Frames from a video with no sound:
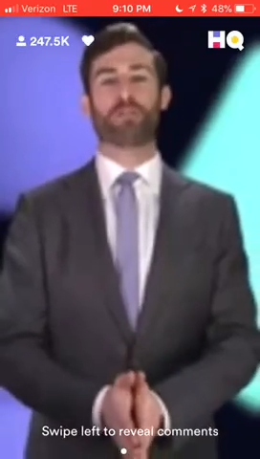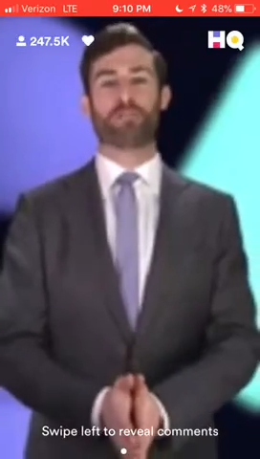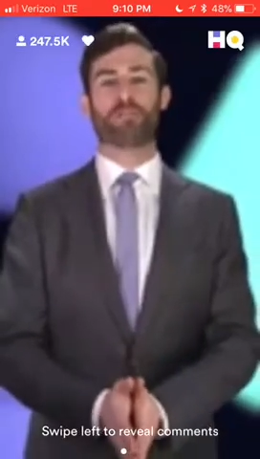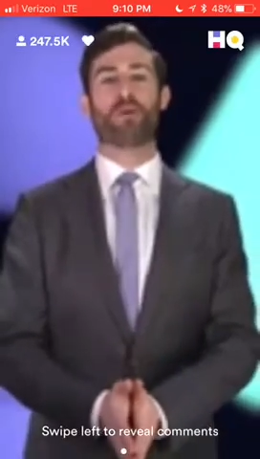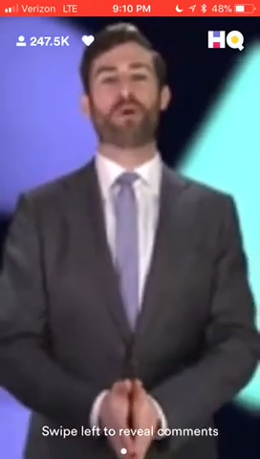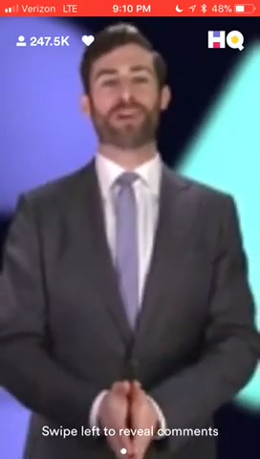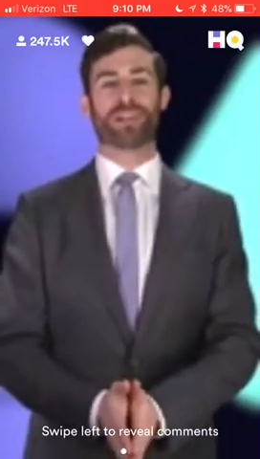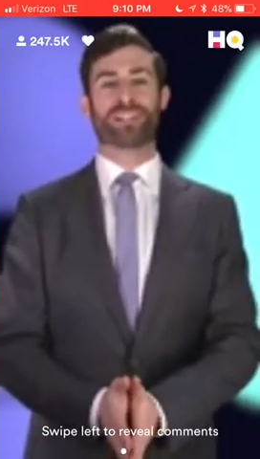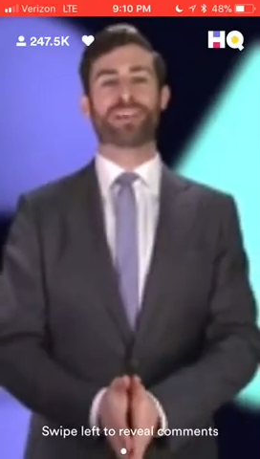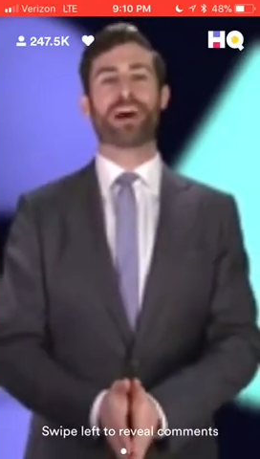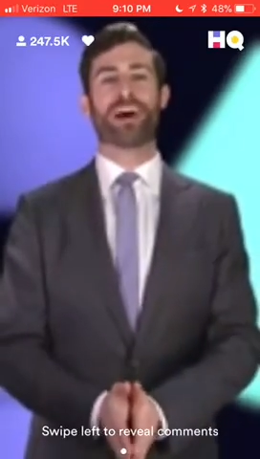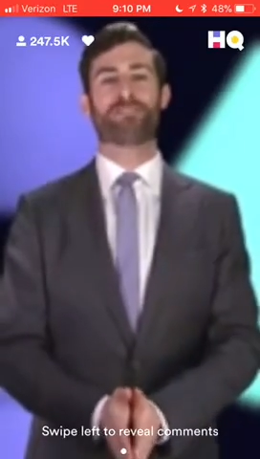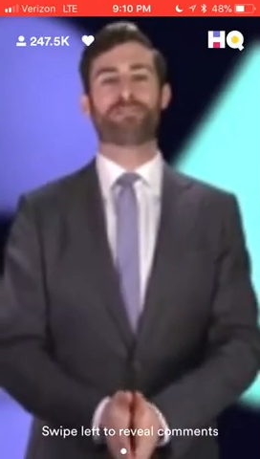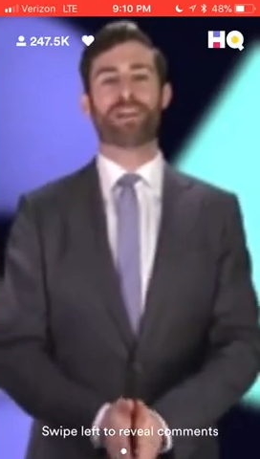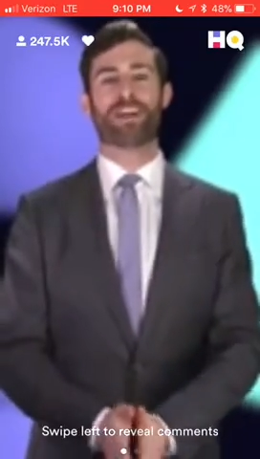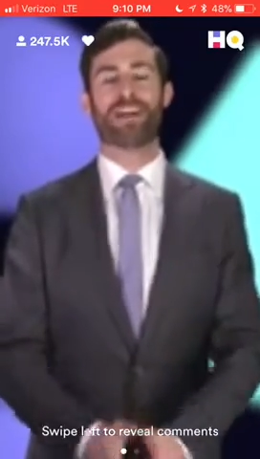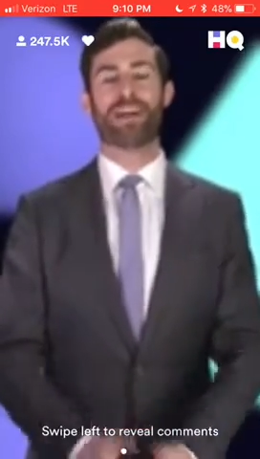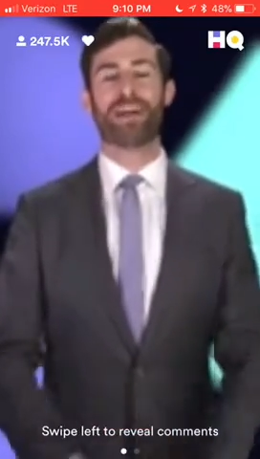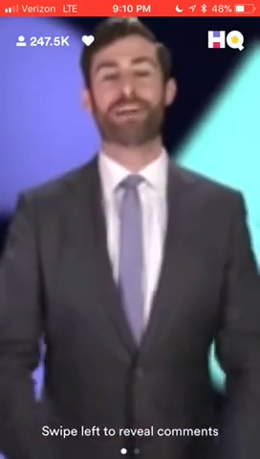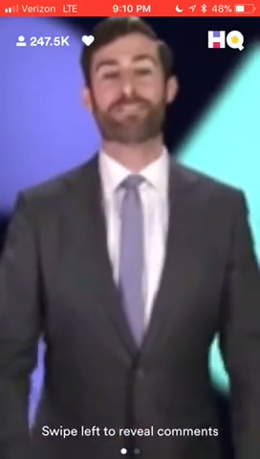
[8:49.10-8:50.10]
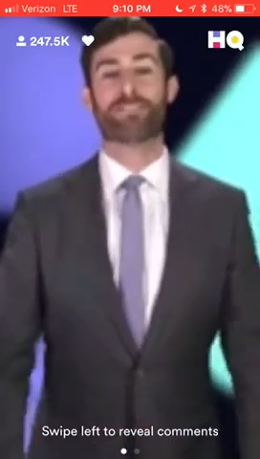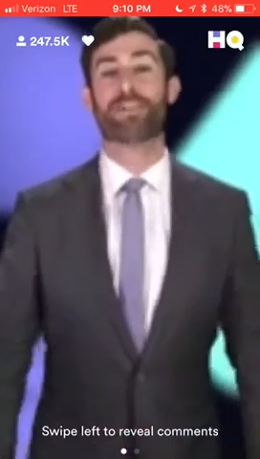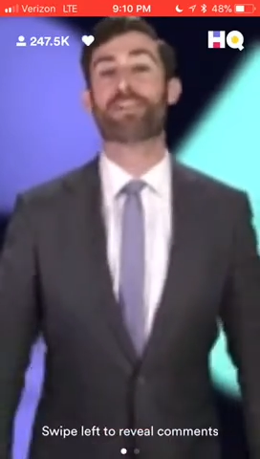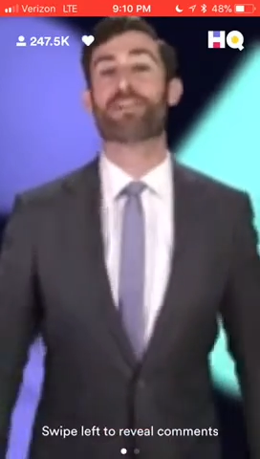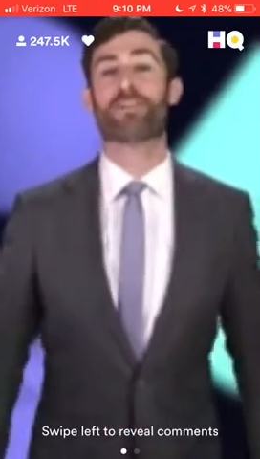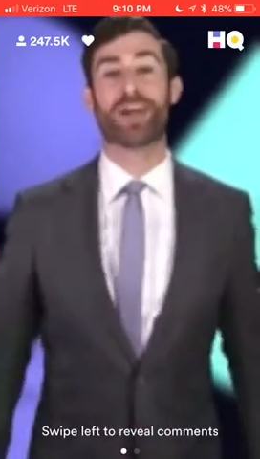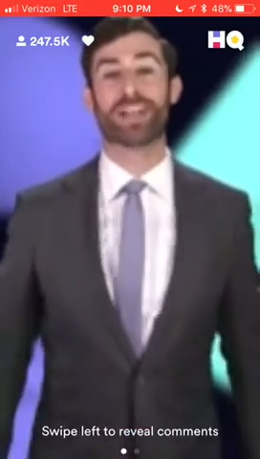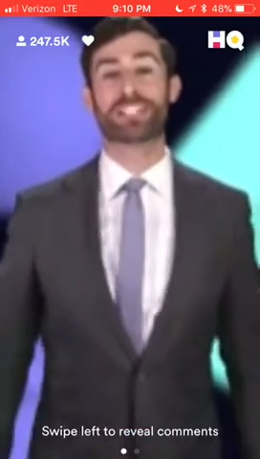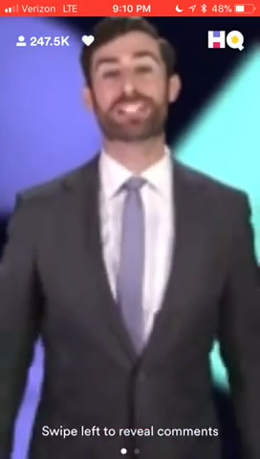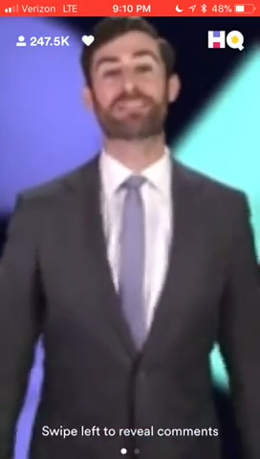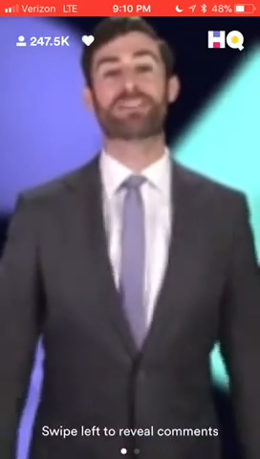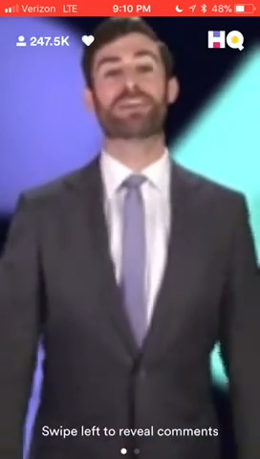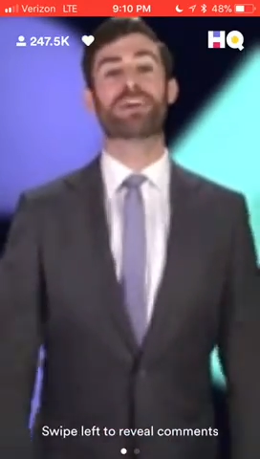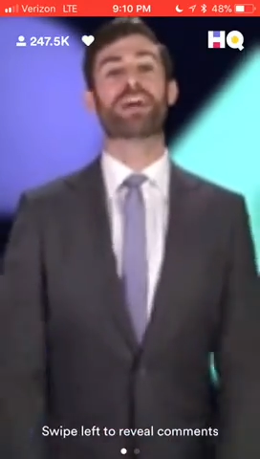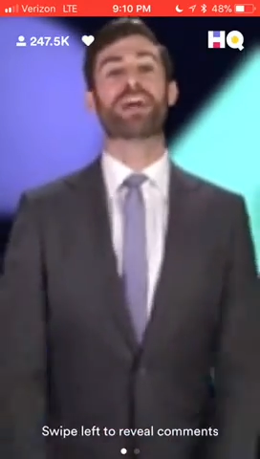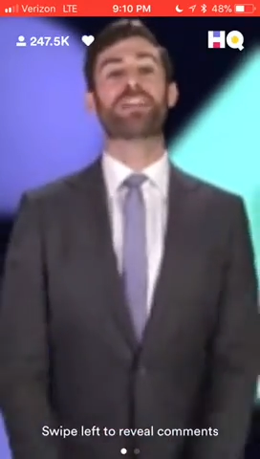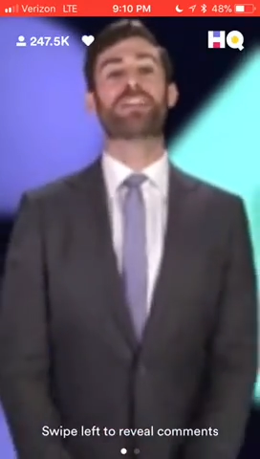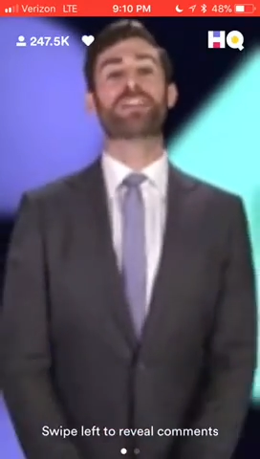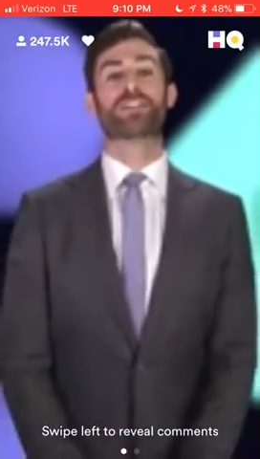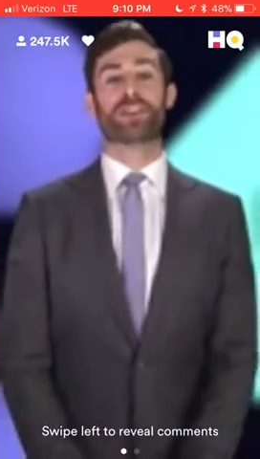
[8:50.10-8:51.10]
You're built for it, tough for the
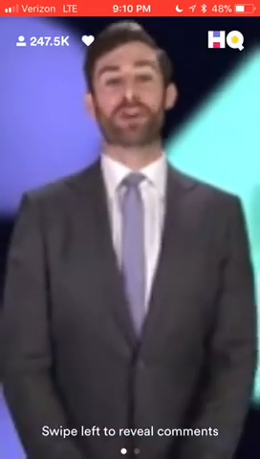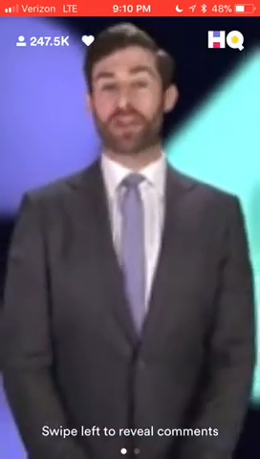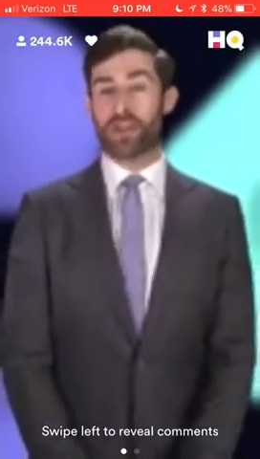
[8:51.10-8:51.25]
rest of you,